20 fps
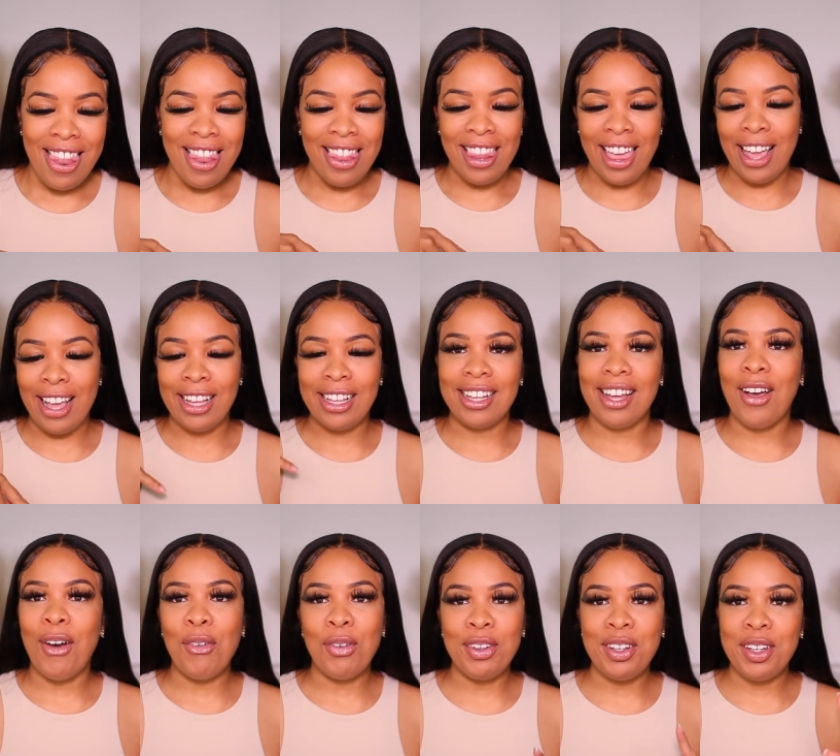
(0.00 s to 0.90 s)
Like
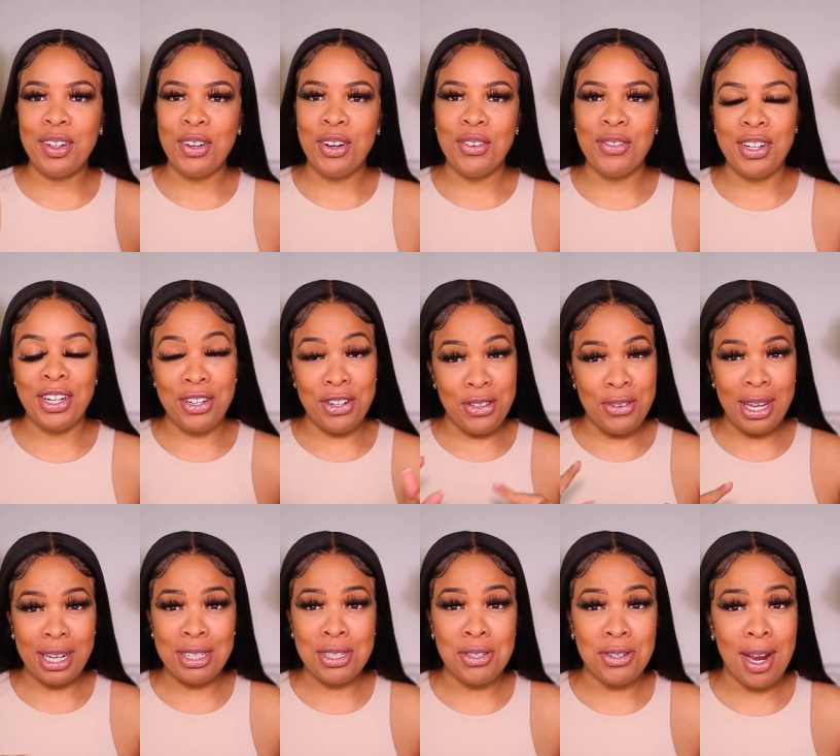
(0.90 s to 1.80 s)
over here, over there. No, you
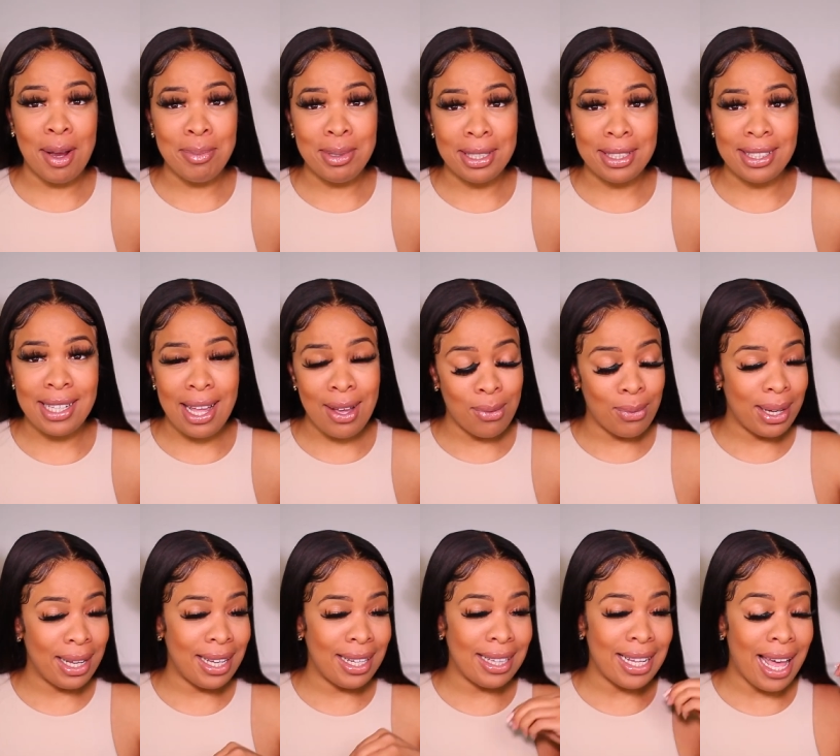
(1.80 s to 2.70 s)
gotta strap this that
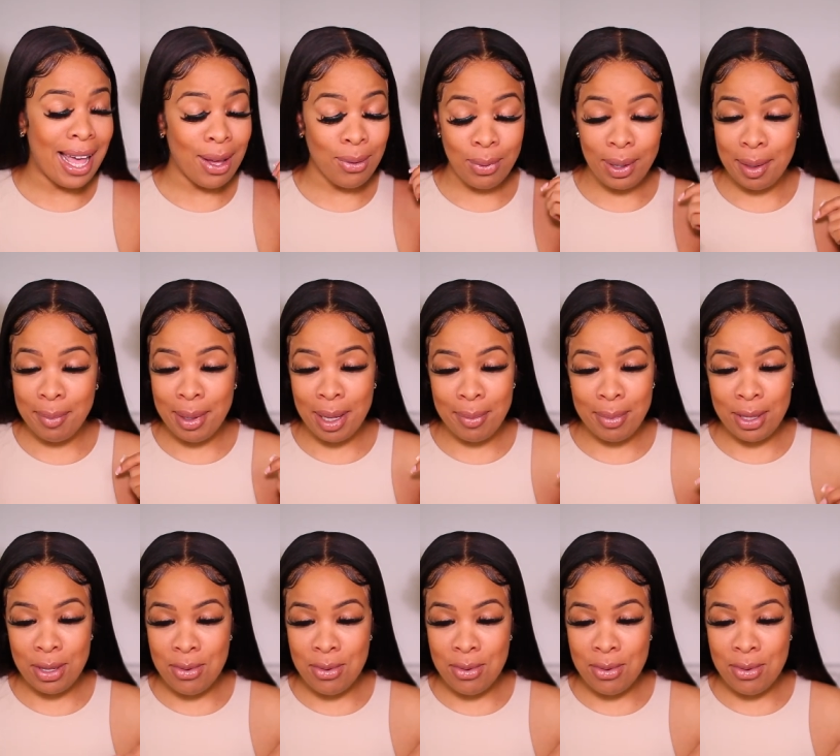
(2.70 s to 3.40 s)
way, that way, baby.